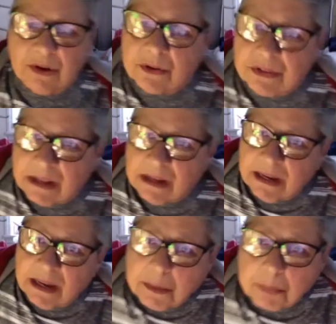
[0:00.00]
selling
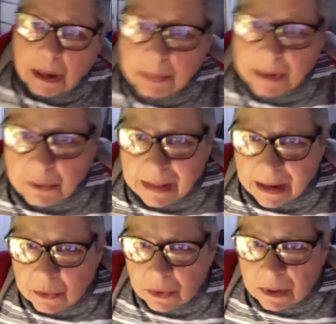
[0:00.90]
any property
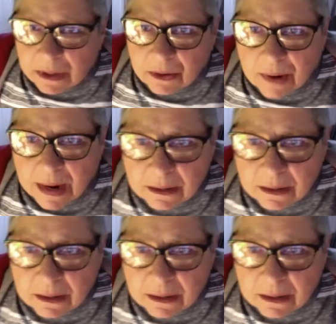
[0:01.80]
without one, correct?